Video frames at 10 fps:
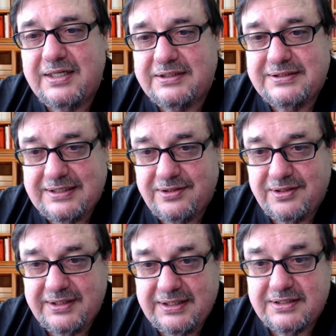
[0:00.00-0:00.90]

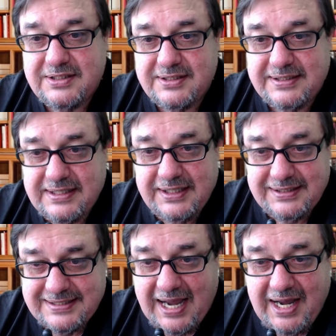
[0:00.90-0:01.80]
until
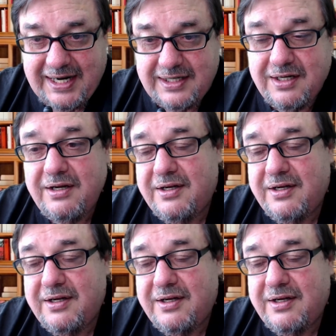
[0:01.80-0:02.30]
it died.